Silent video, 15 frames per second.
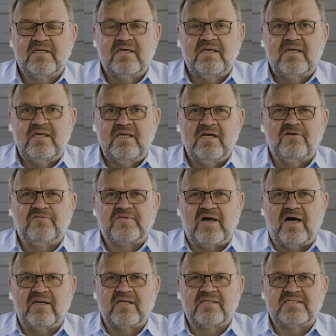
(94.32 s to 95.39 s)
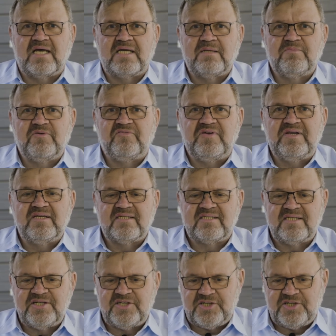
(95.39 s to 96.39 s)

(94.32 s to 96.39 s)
Here on the other side is the button for